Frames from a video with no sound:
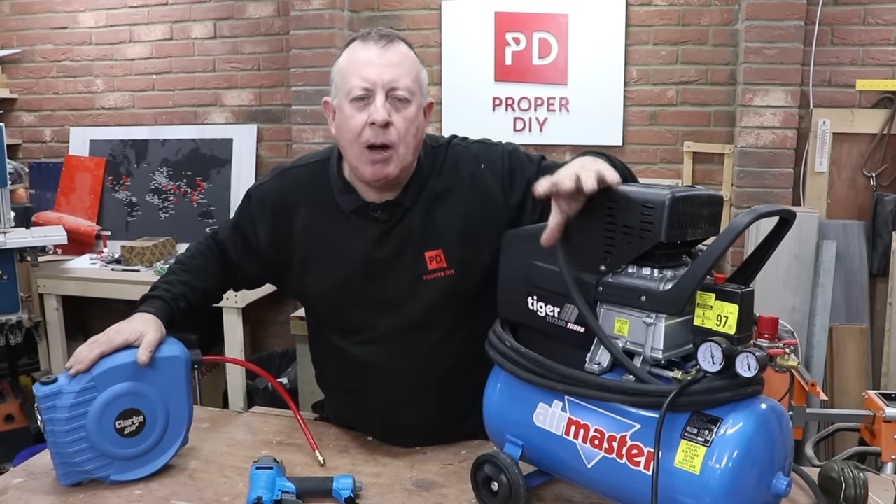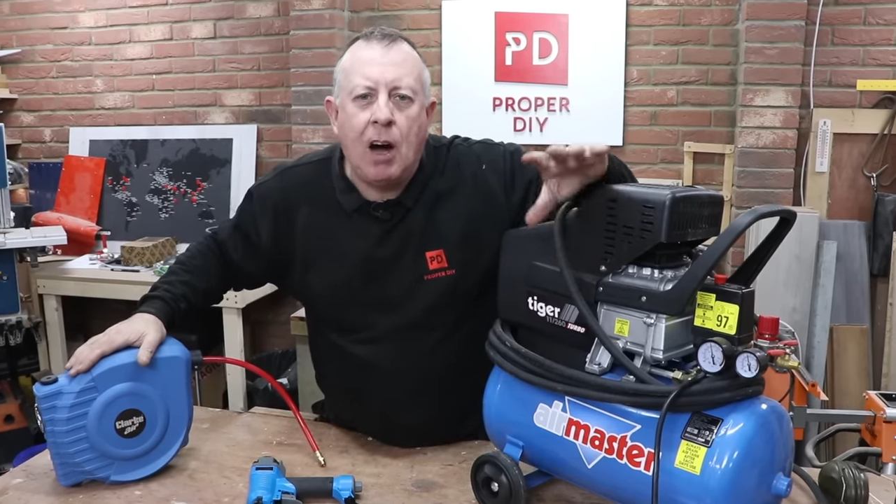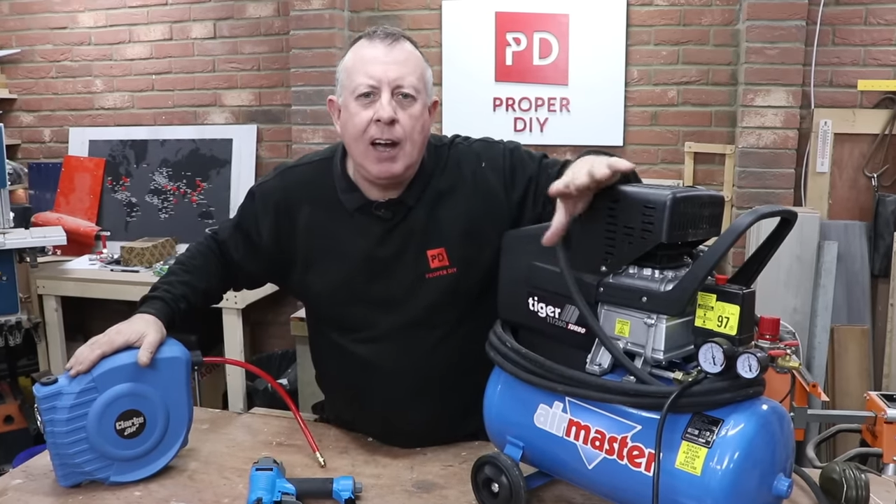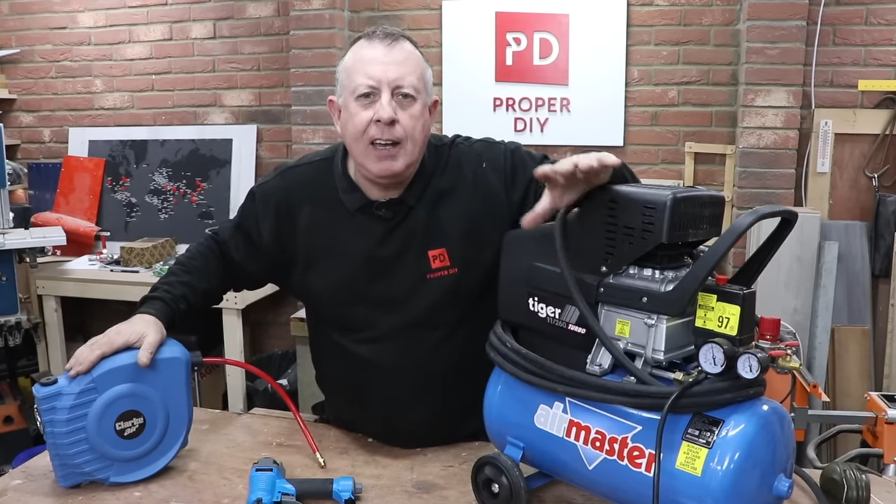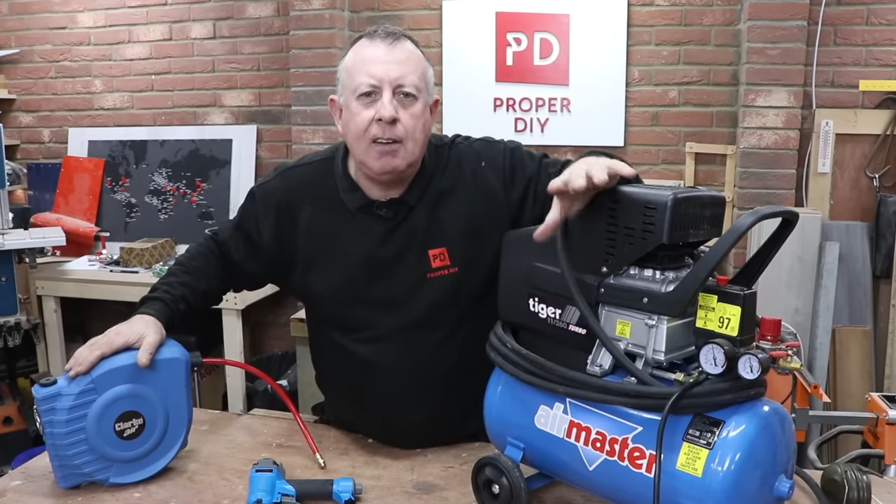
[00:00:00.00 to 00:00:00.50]
but
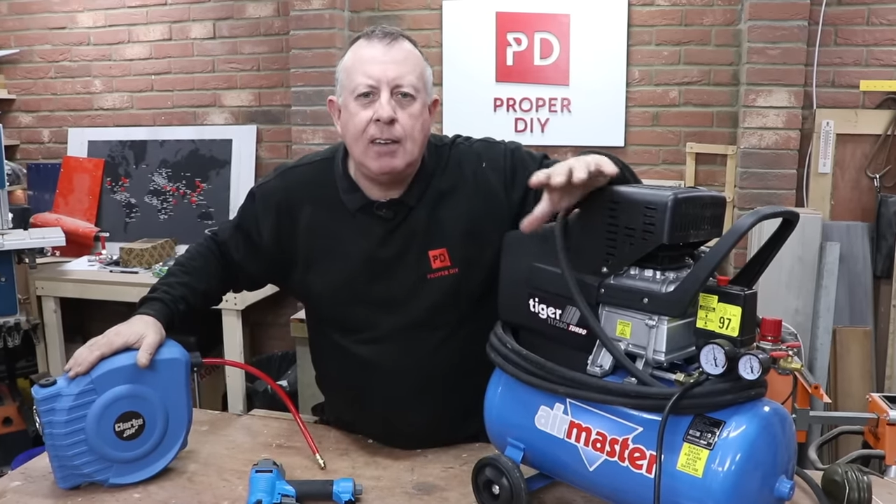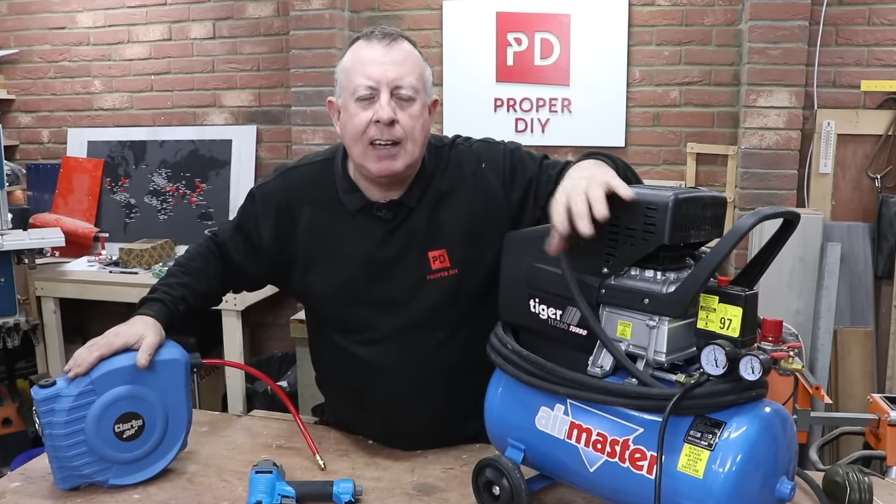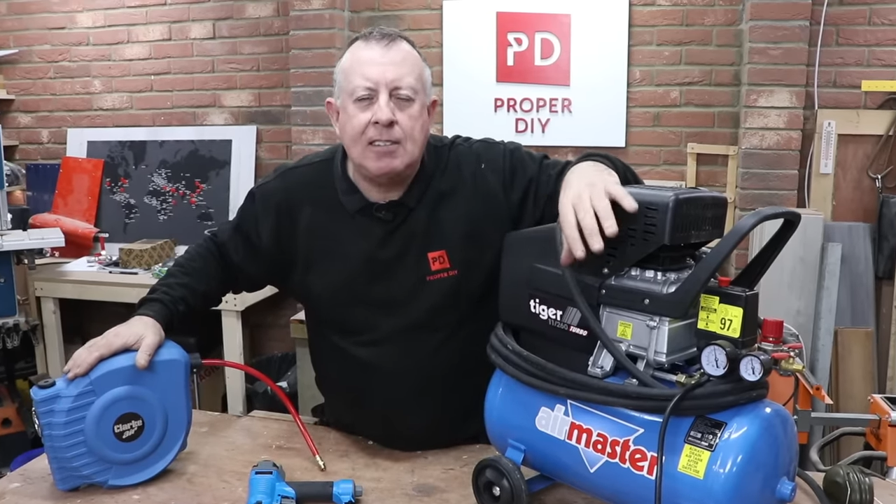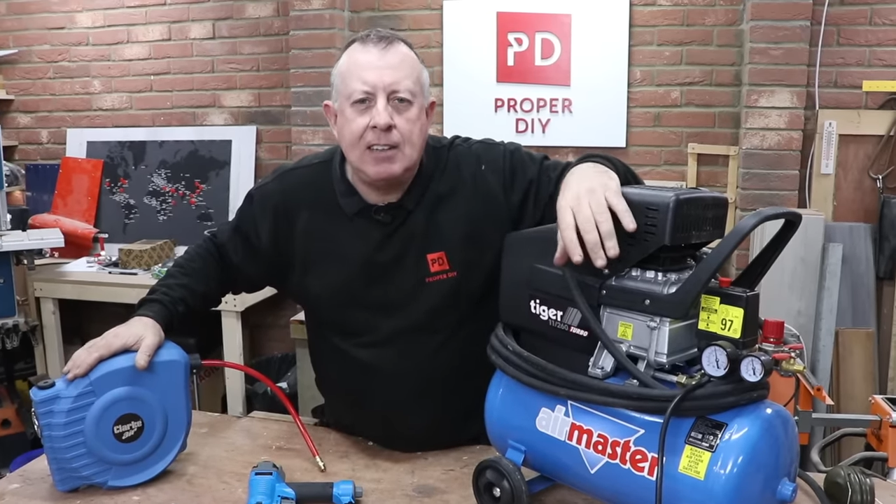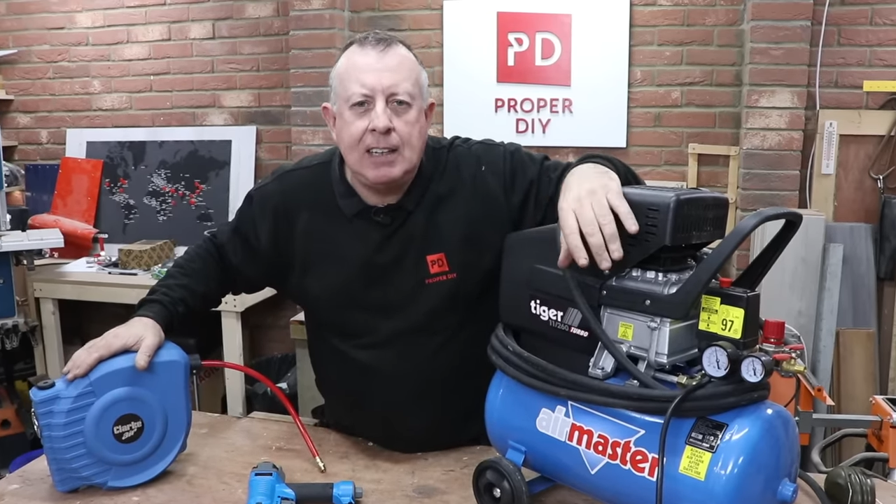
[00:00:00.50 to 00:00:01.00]
I don't
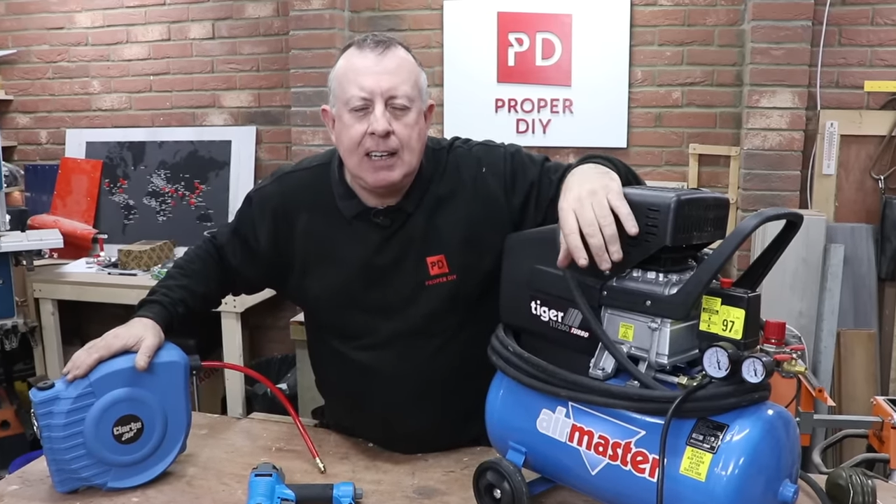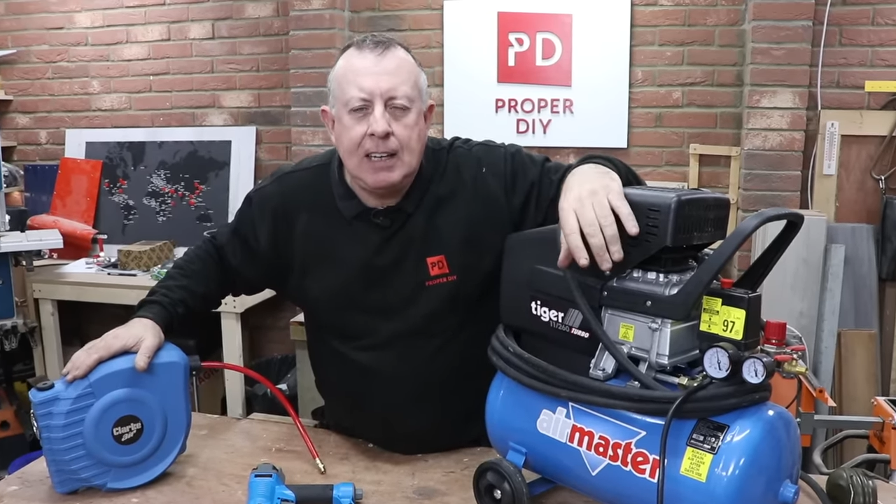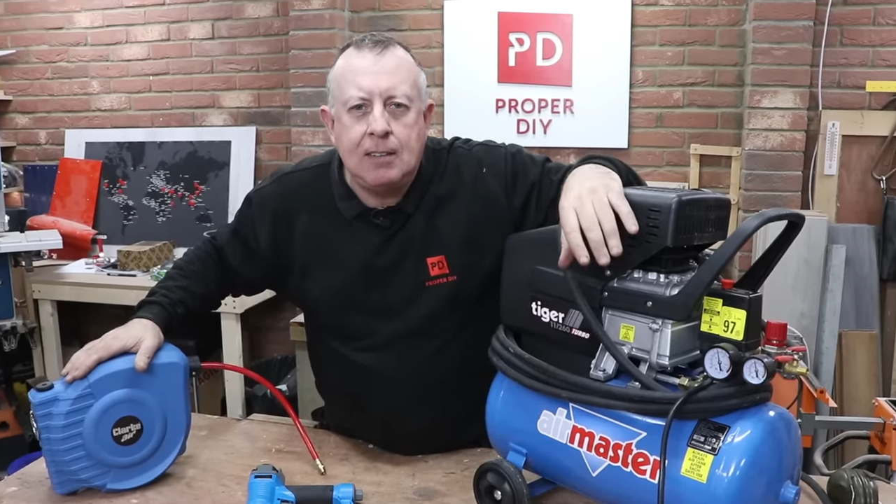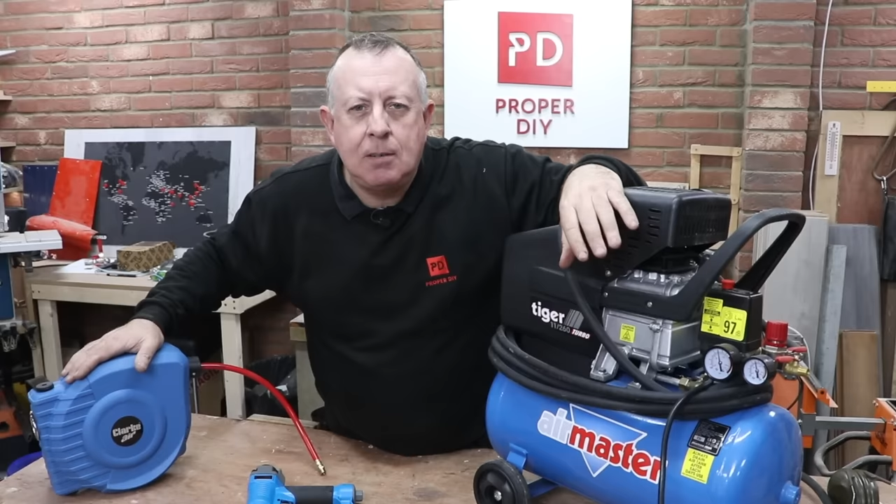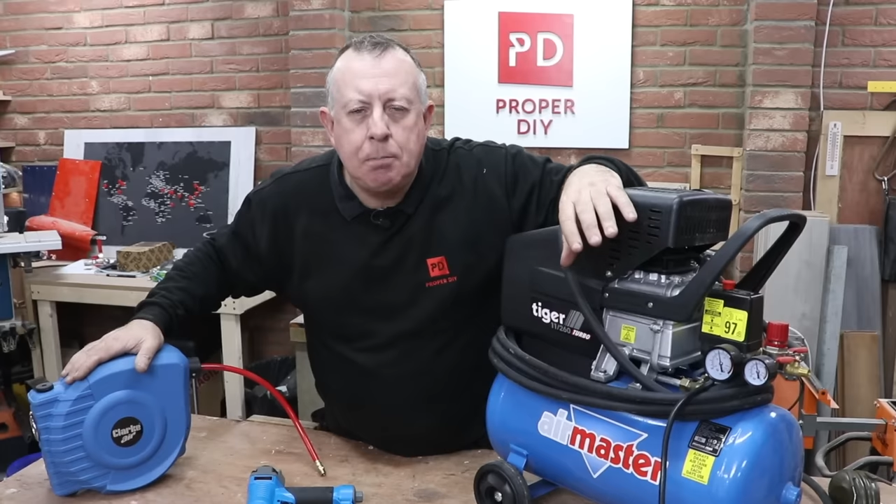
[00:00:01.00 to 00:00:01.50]
actually
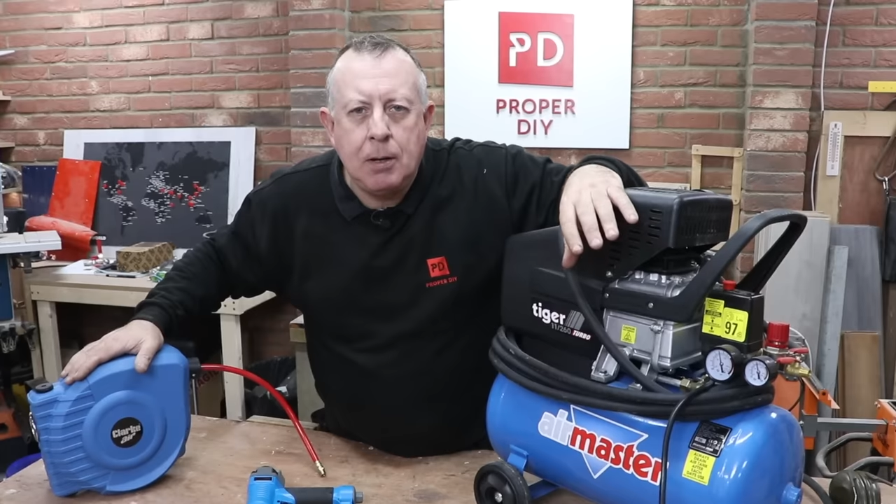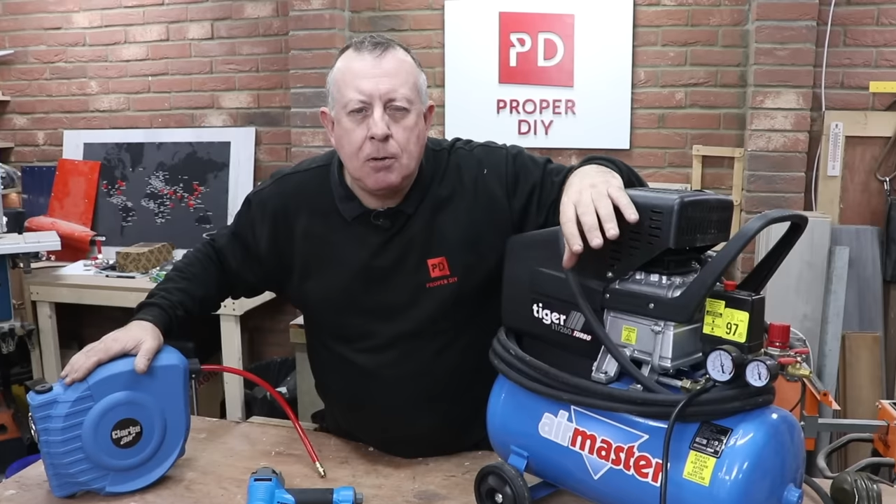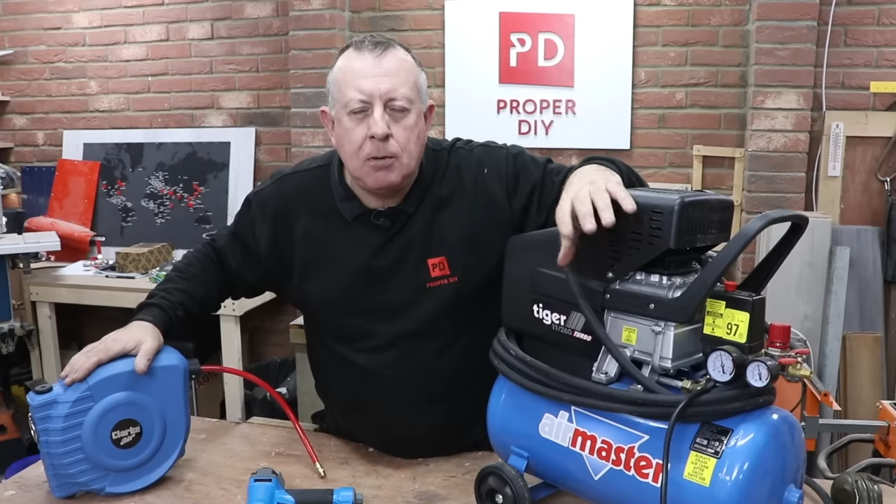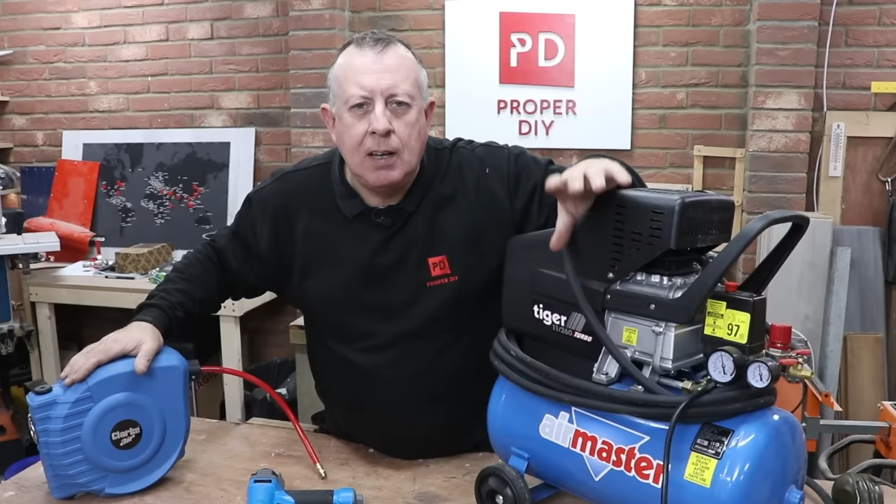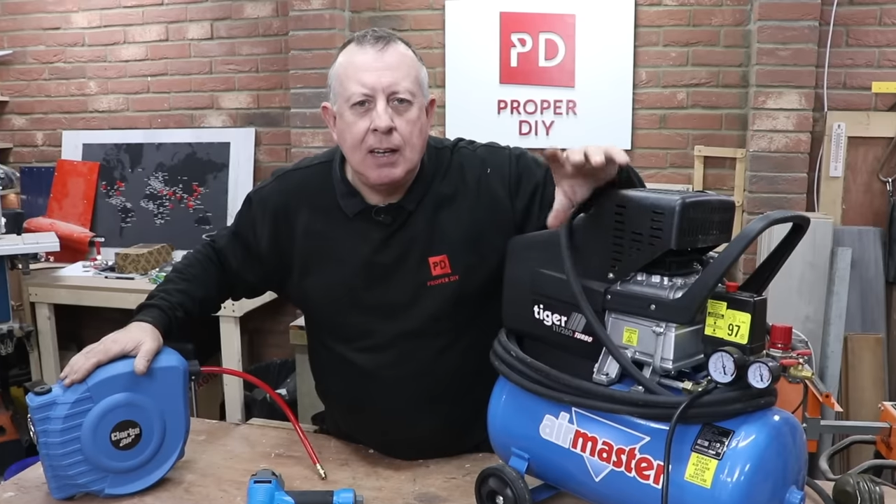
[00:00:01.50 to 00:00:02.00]
need to
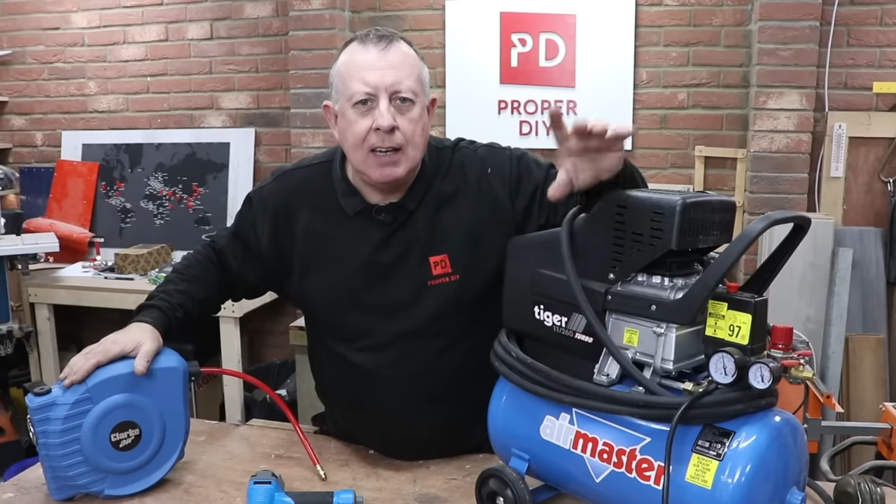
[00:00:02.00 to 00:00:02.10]
build